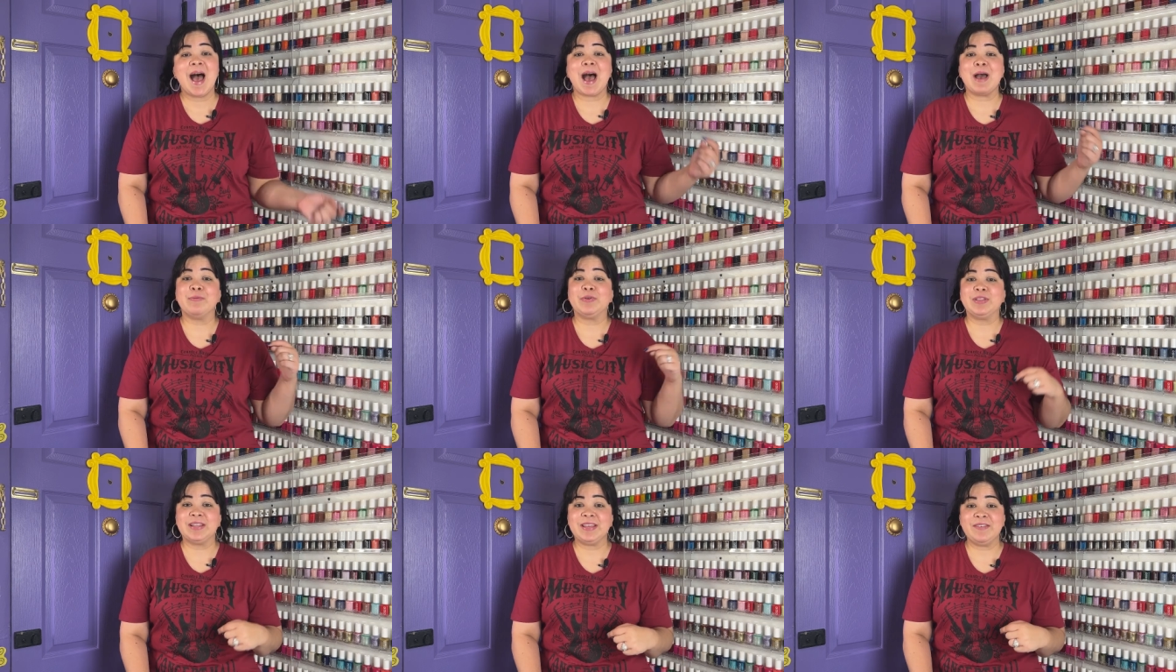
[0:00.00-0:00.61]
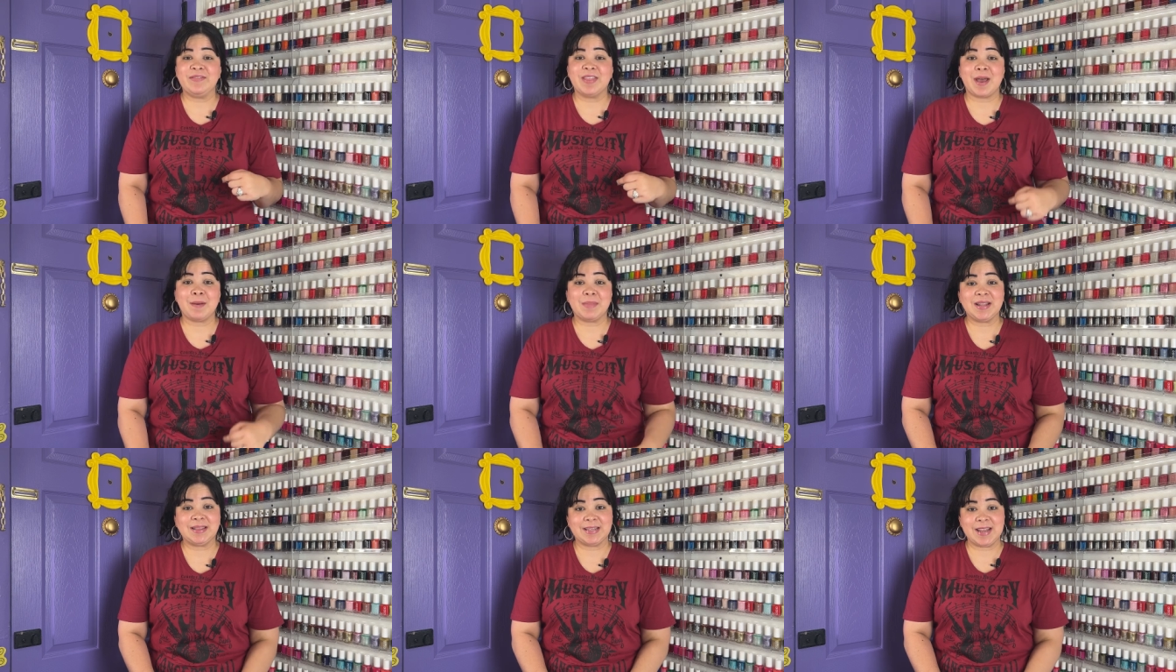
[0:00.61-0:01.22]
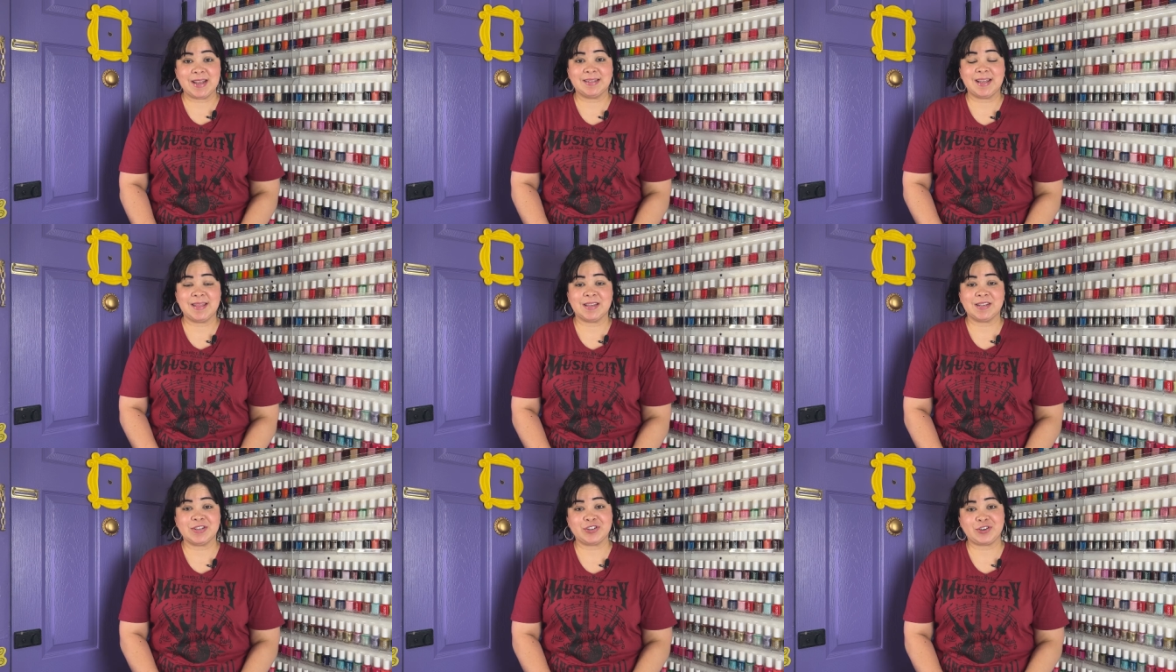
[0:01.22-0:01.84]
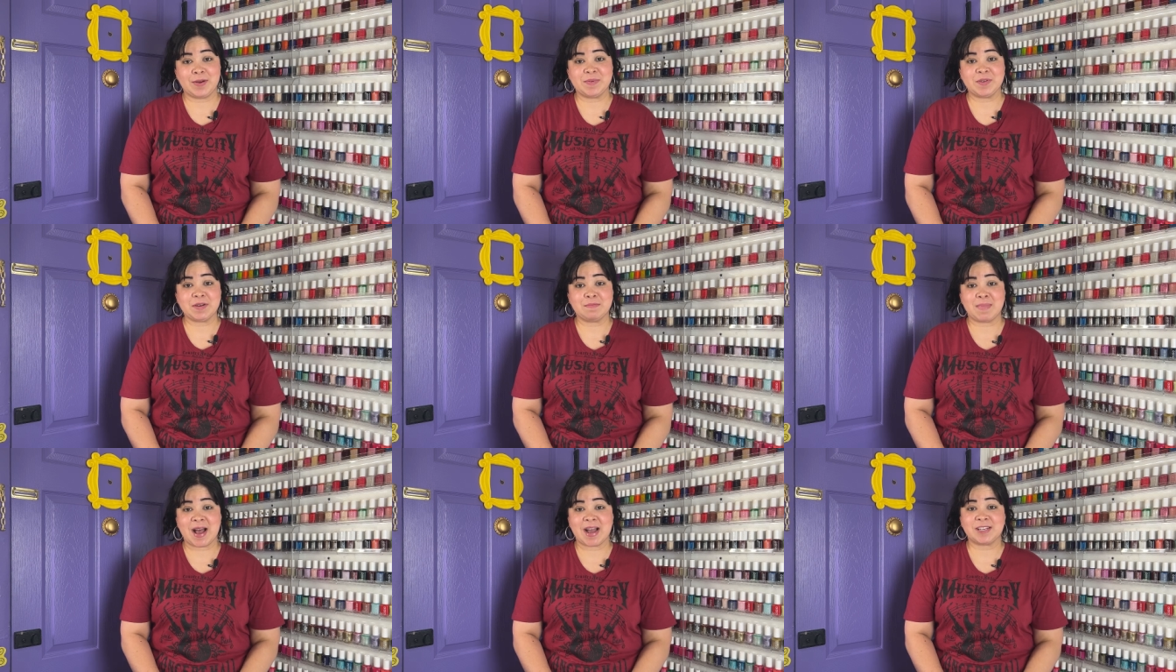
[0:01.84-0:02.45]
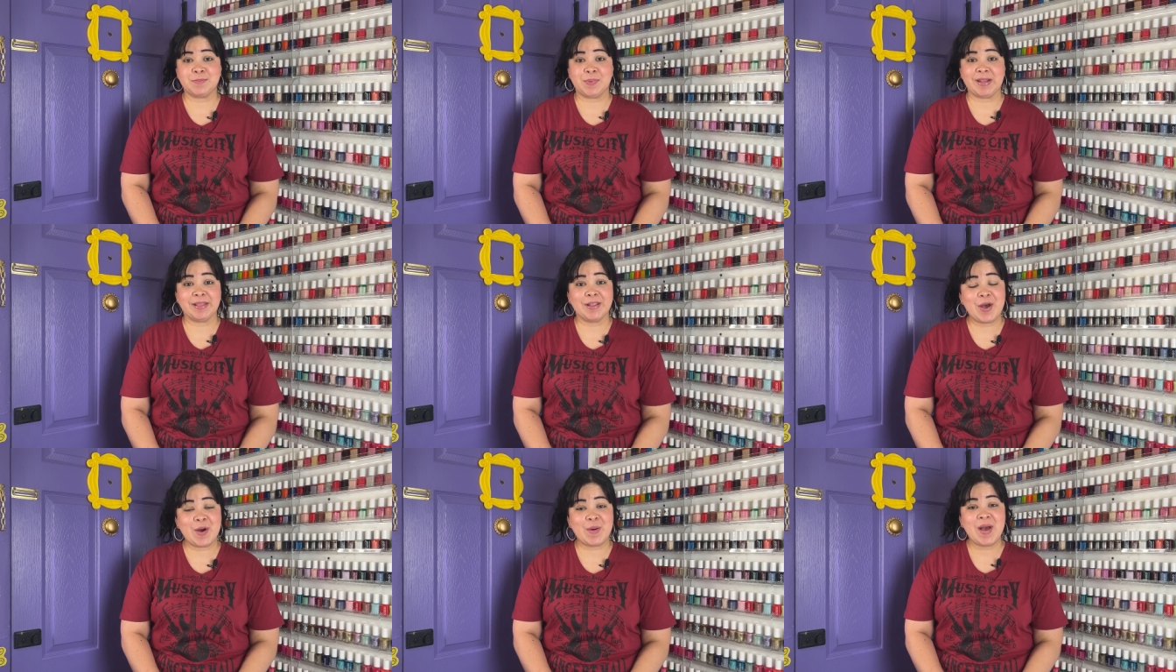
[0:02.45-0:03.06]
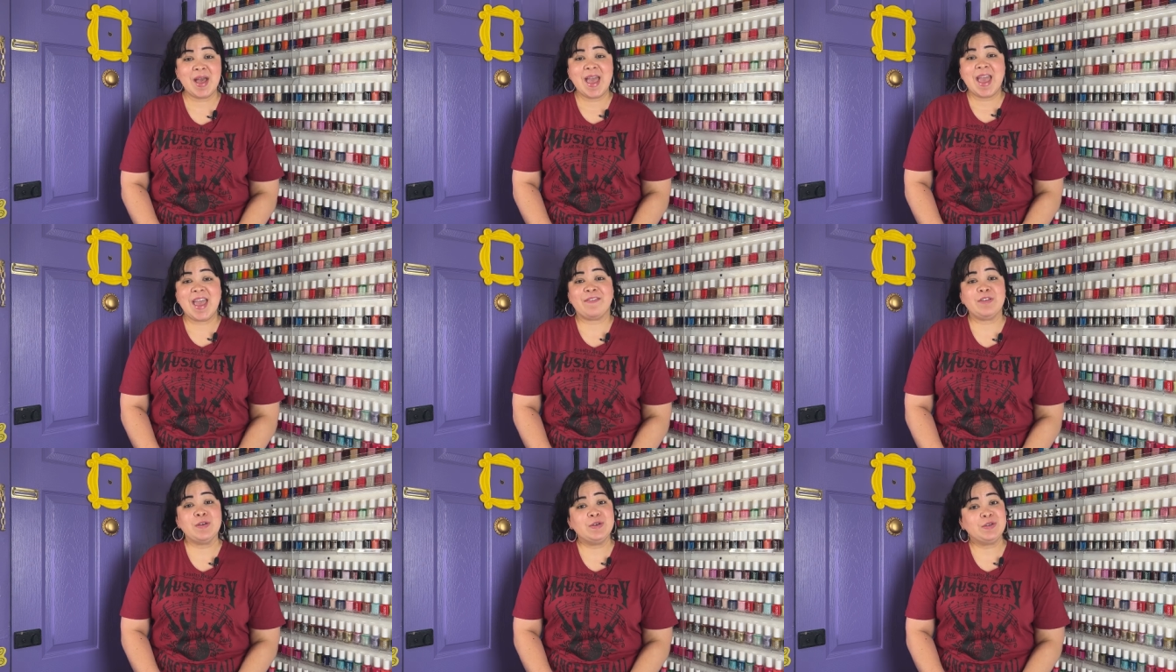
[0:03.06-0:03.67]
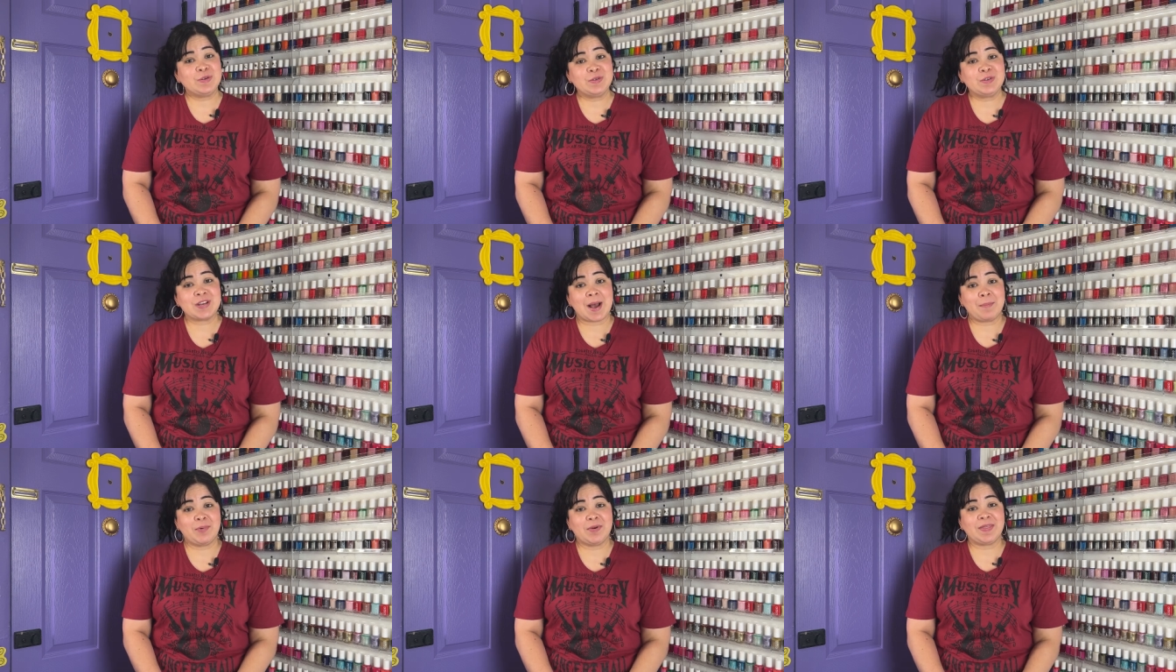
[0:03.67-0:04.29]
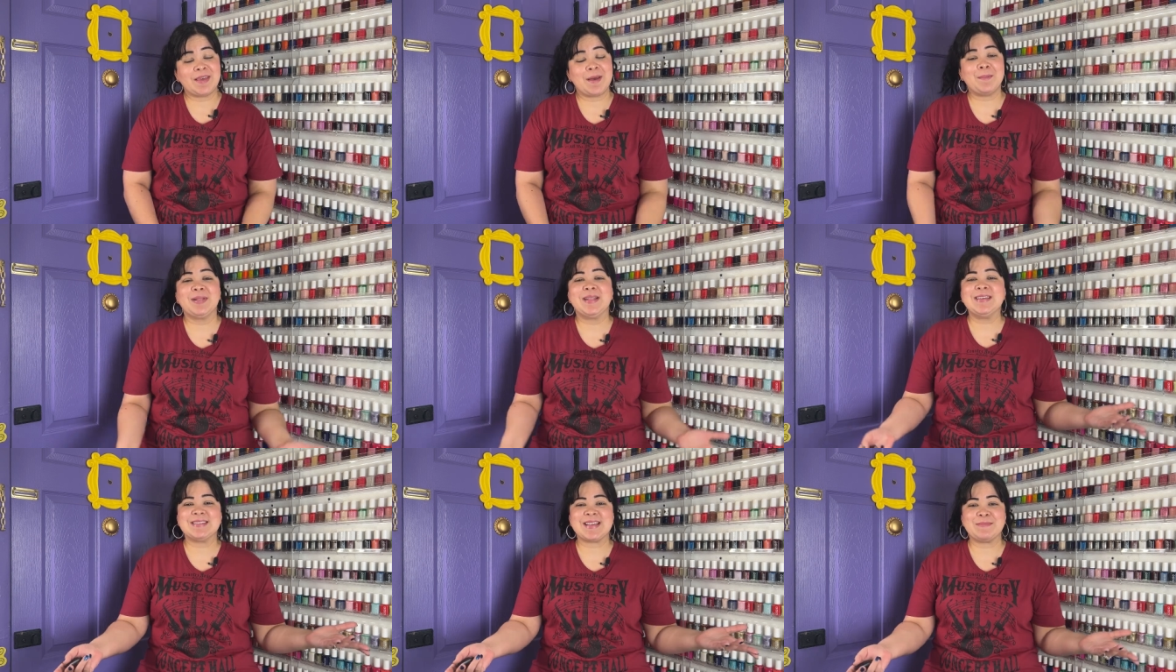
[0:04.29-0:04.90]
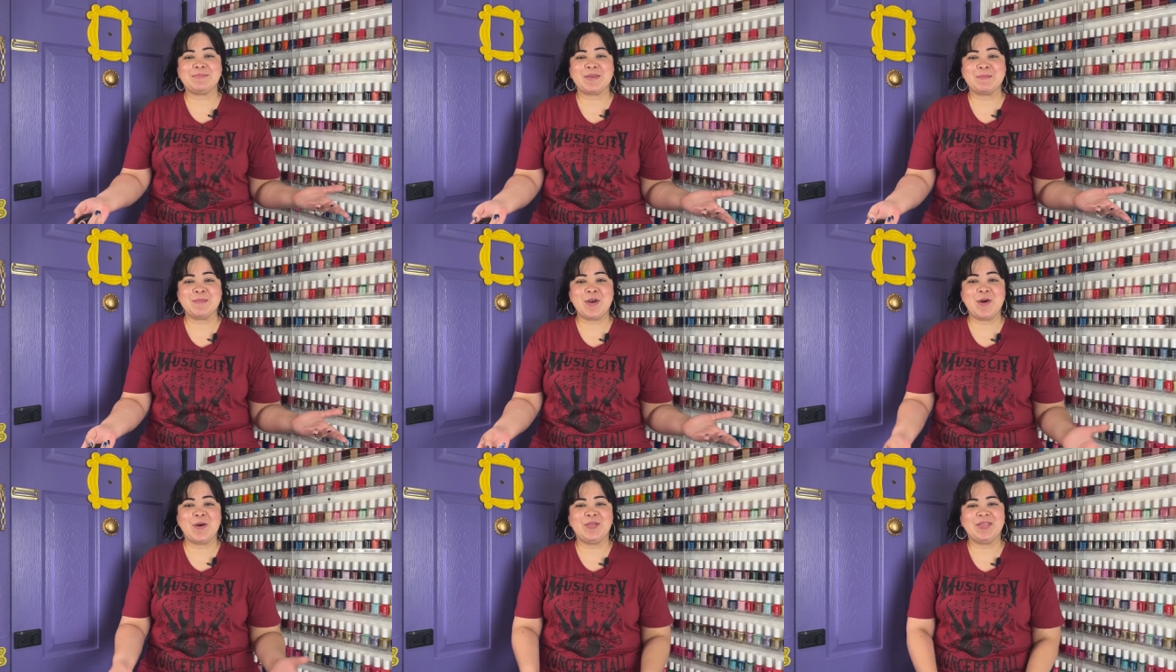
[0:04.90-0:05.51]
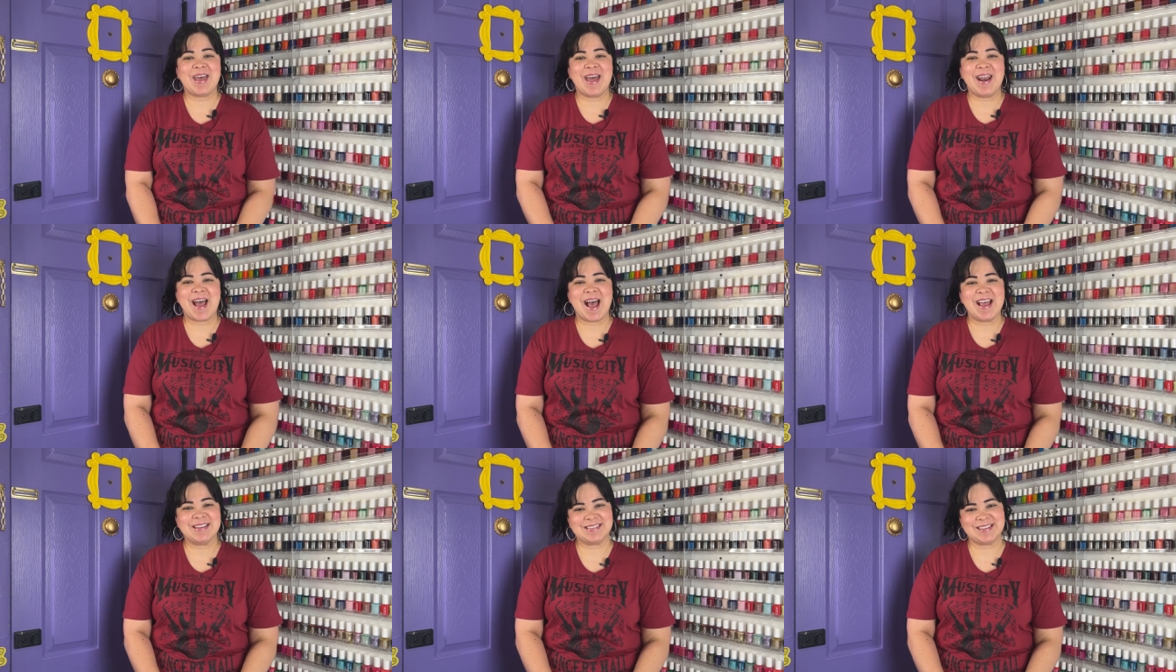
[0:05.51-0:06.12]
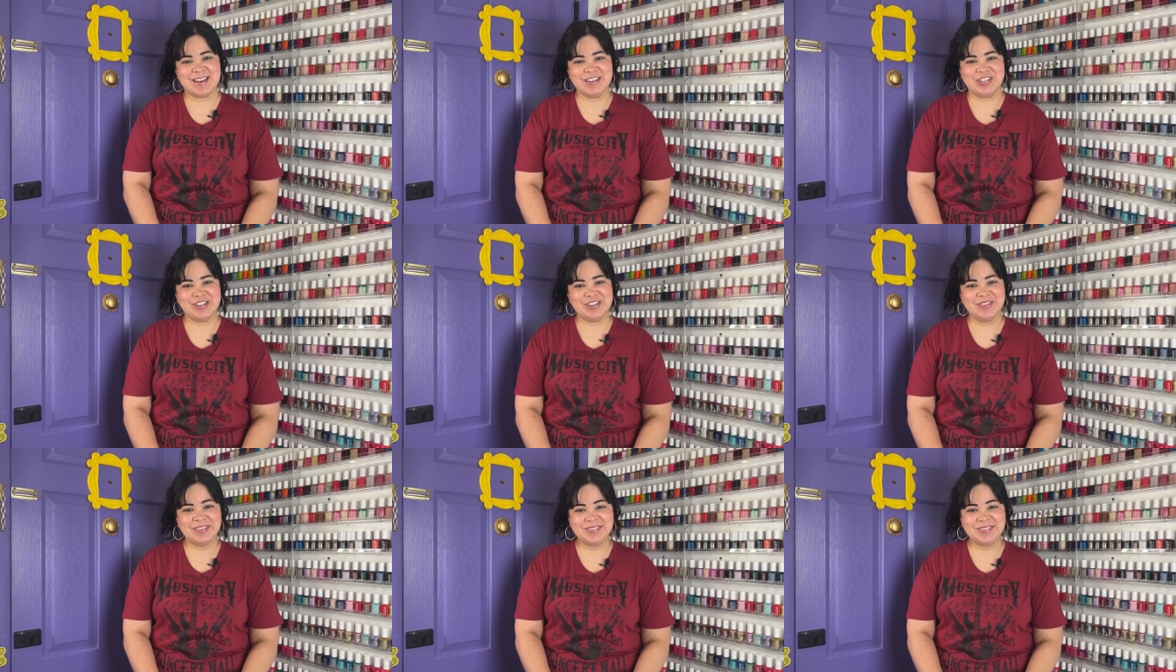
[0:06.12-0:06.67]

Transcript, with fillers: I will leave them linked in the description box below. If you do shop with them, please let them know that I sent you.